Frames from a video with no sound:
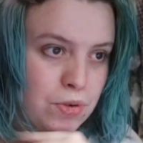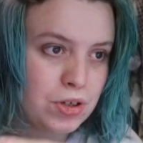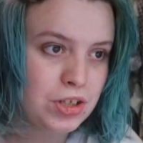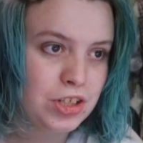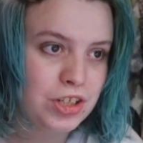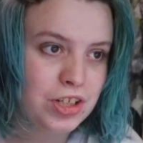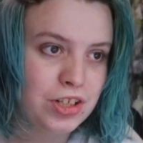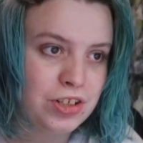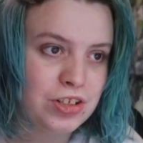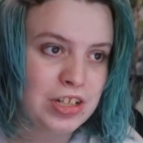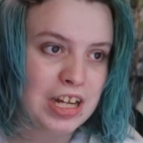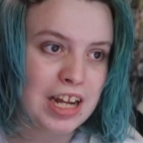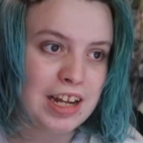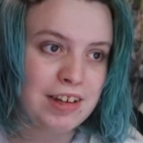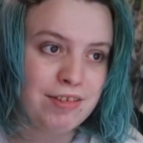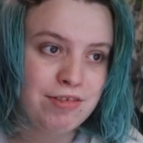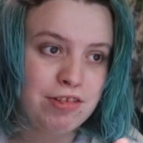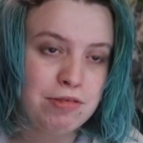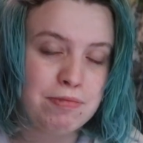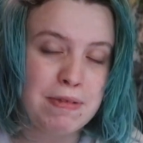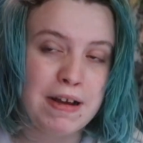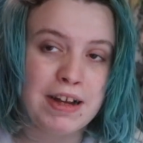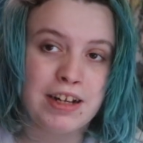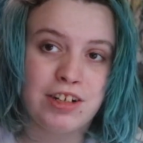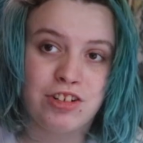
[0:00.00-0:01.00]
Wouldn't you check if
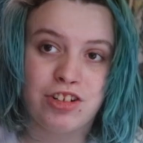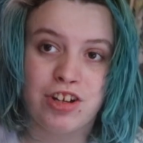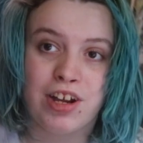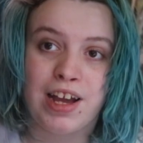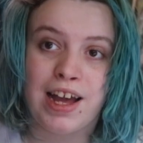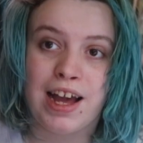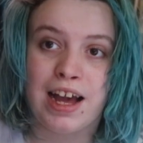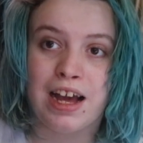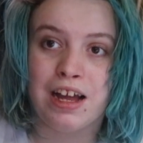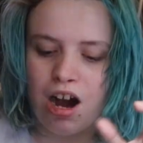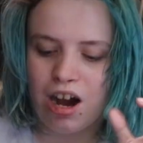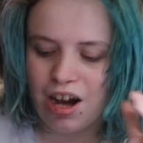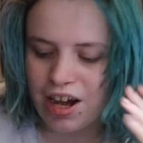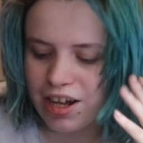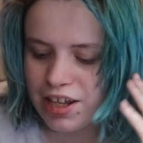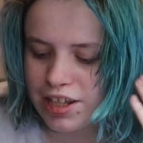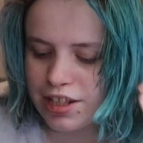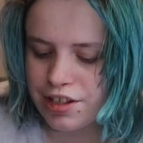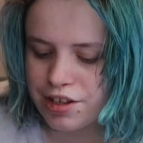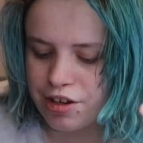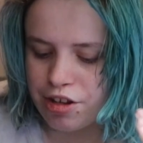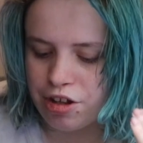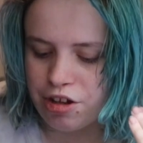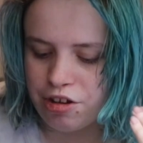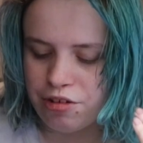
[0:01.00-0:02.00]
you banged your head? I
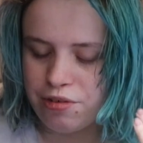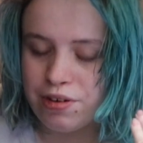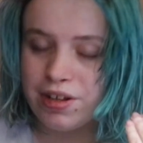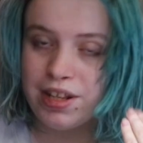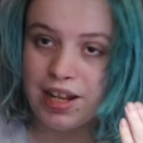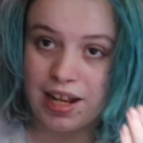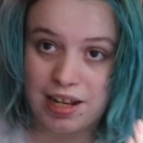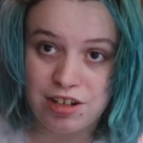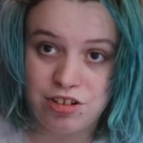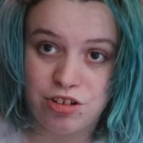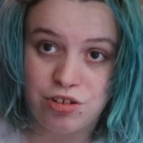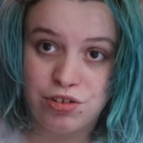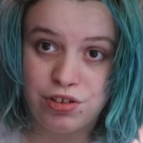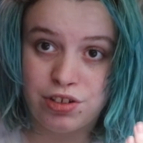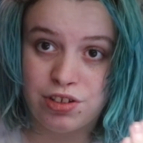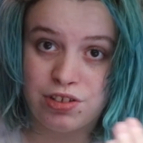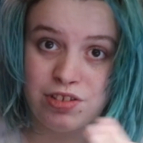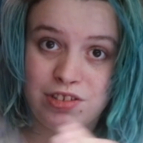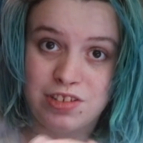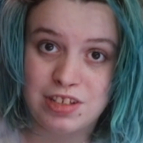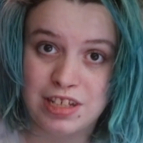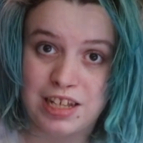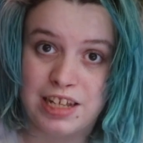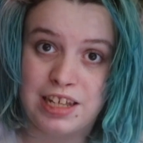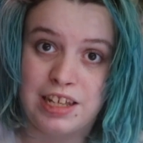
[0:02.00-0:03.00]
knew, and as you can
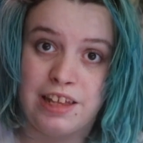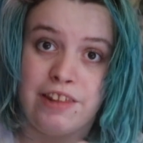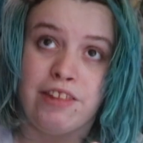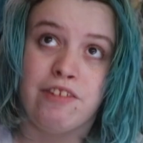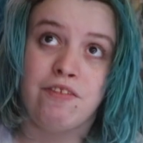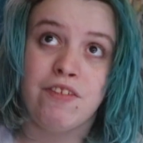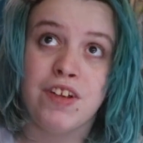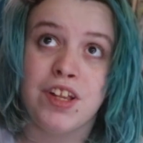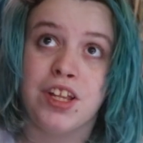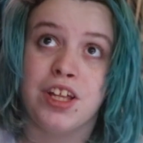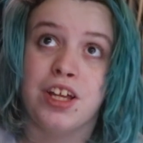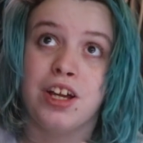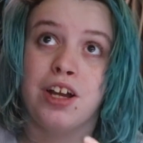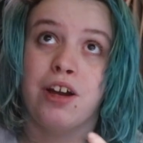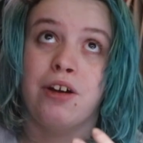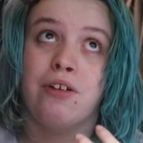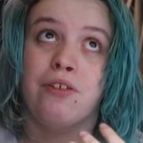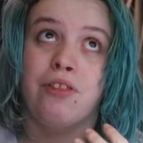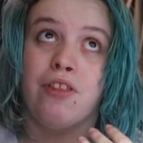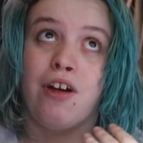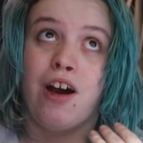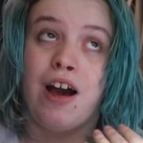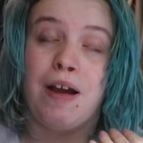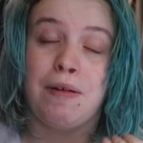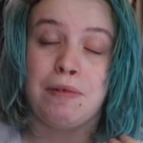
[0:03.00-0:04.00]
see in the video,
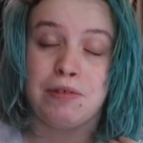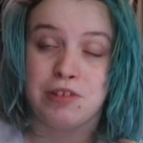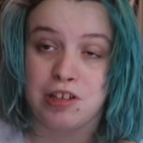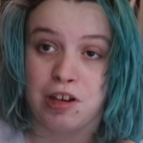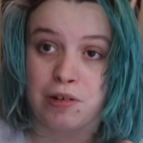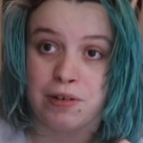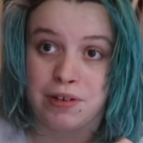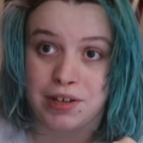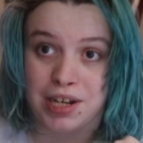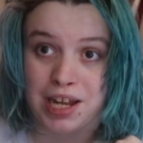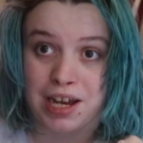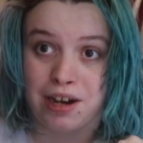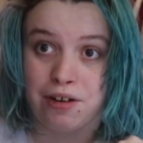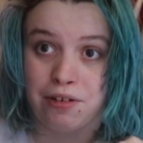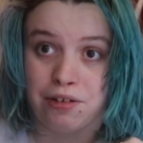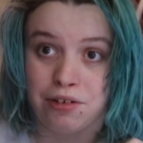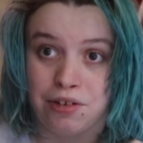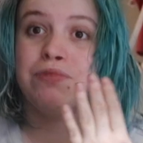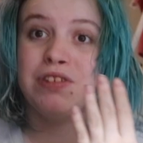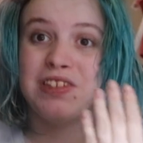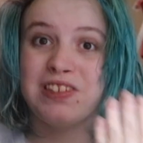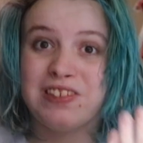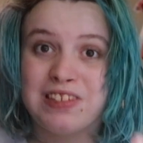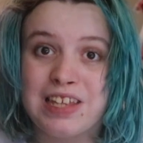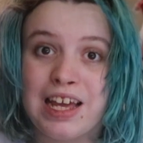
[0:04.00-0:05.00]
that I was going
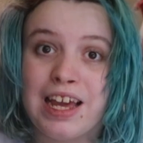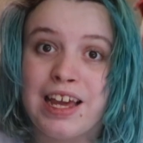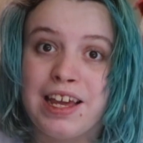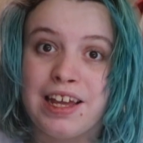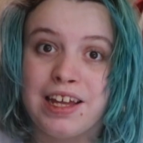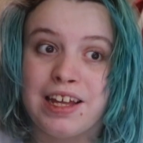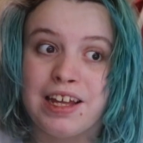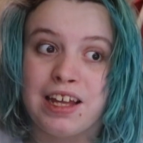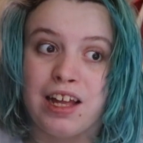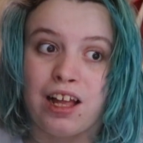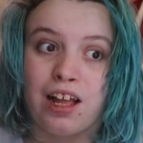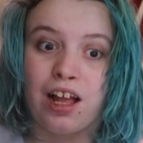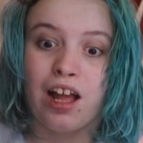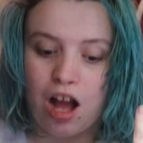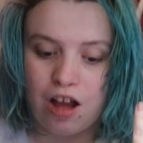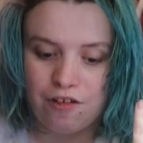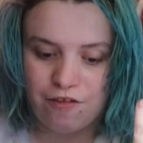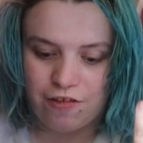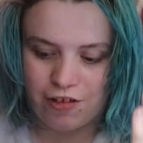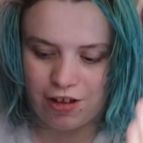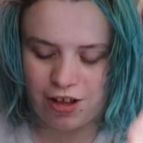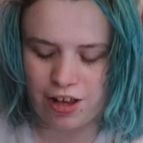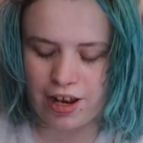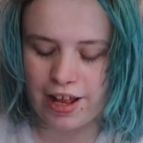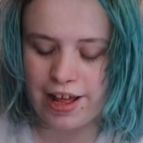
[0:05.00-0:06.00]
down. Was saying I
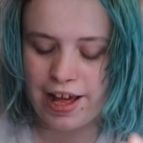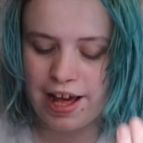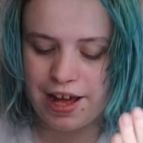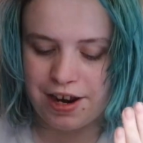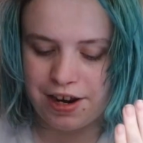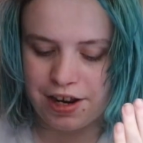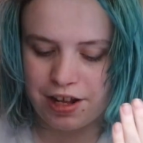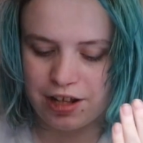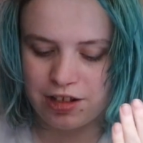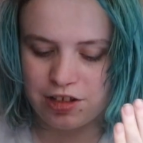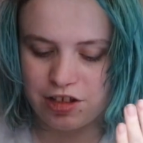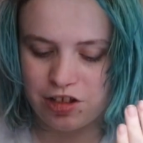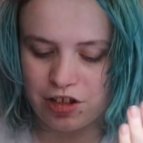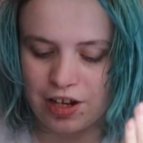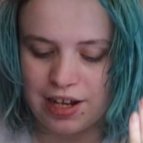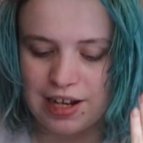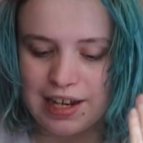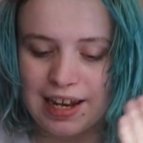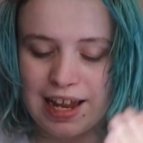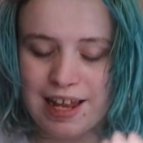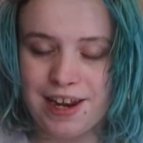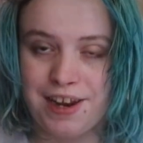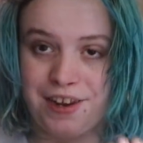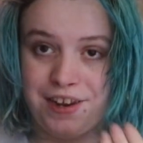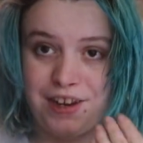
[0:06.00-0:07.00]
feel lightheaded, so
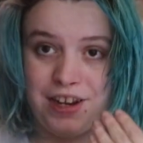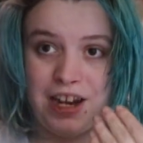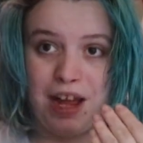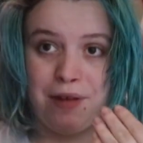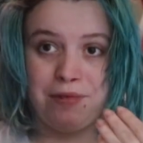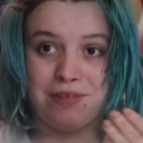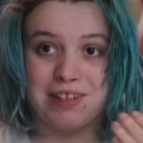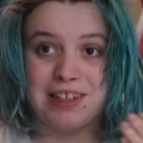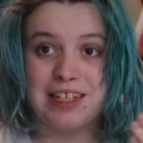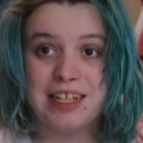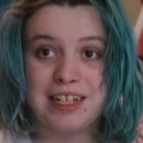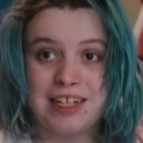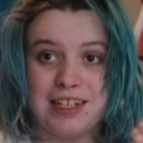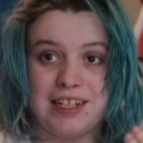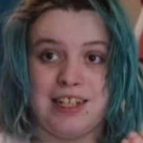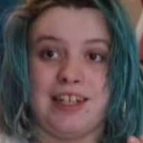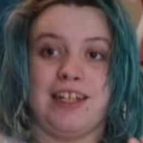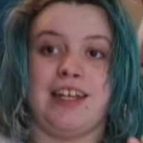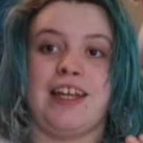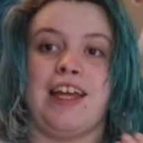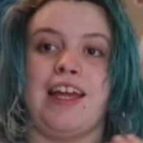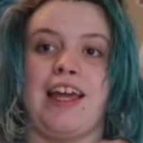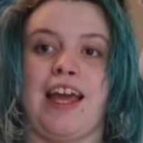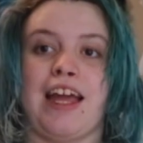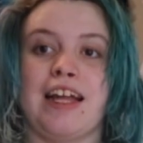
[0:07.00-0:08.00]
I was
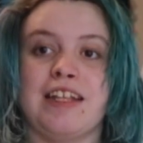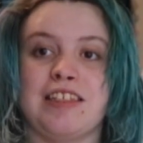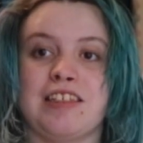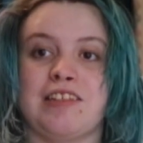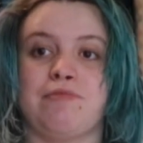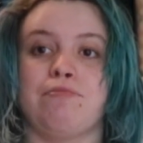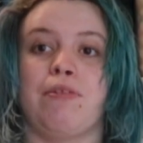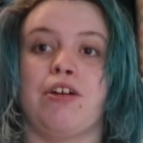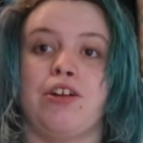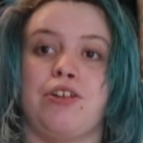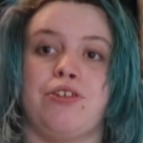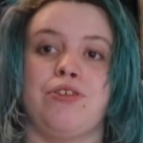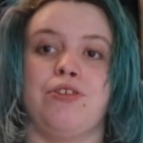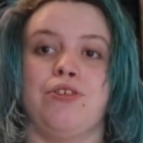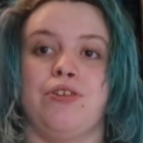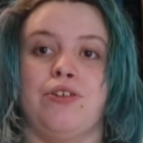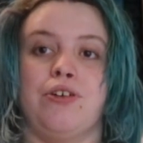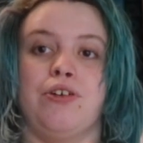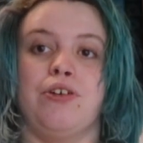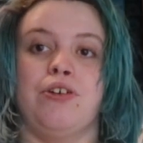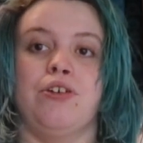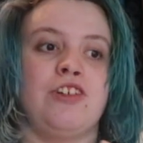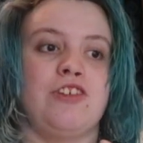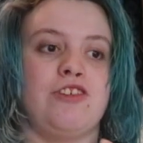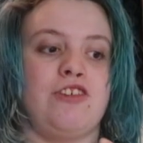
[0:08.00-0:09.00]
leaning against my
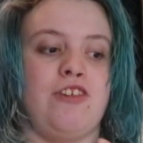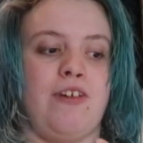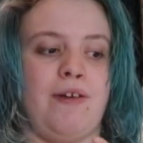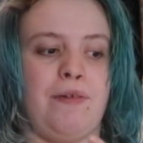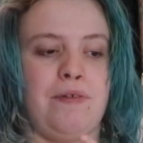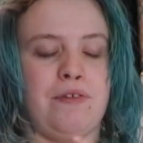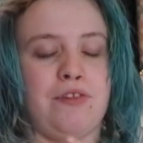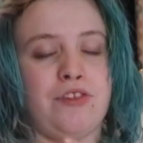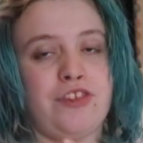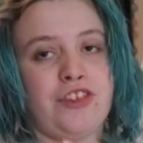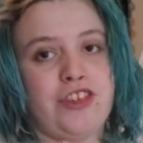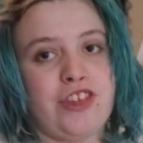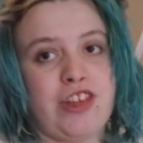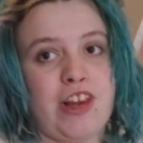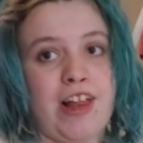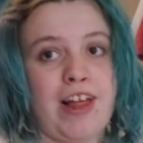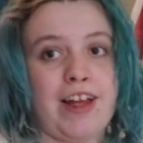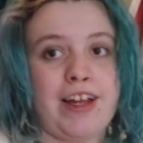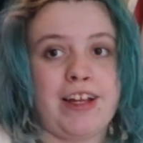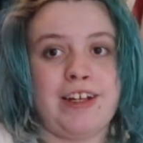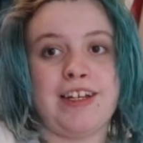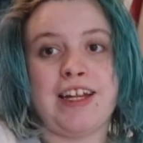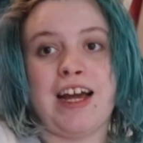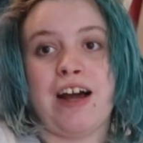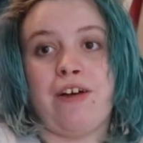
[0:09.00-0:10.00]
door, so I would
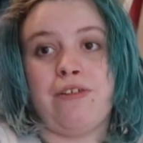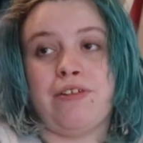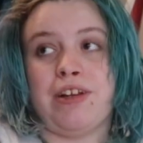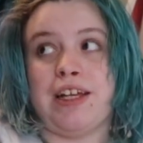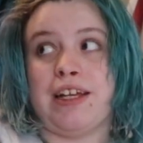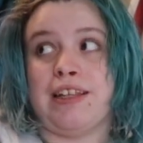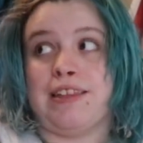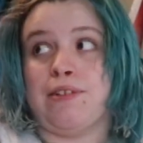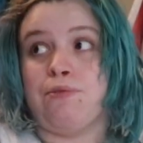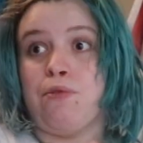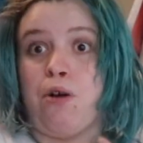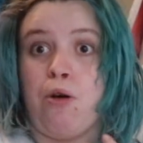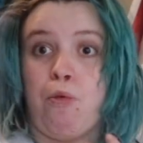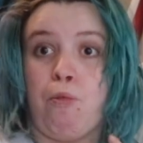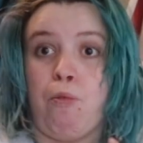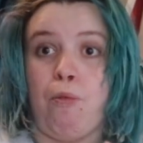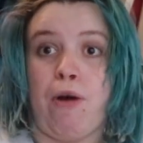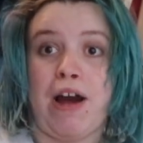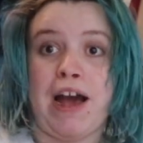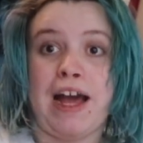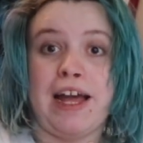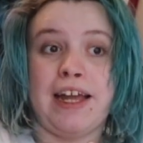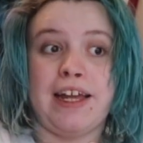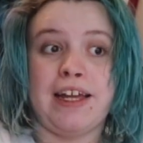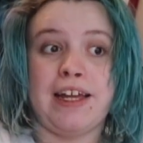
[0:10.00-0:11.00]
slide down either one
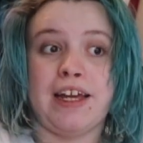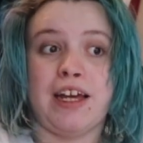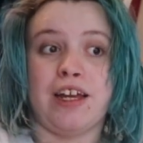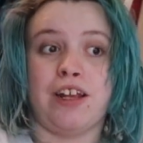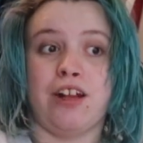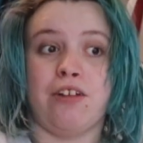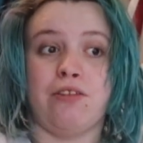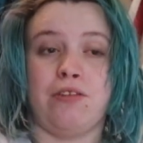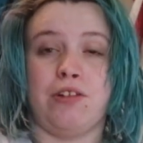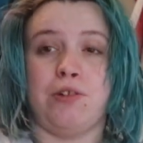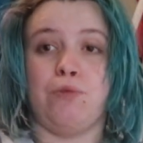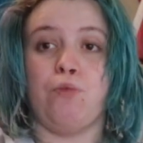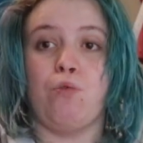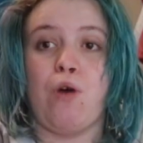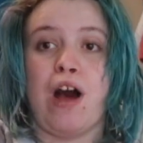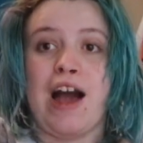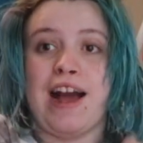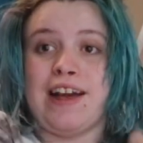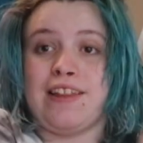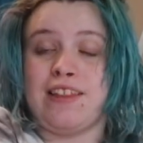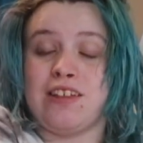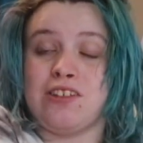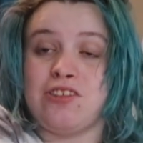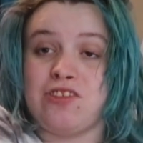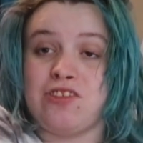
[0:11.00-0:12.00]
way and only whack the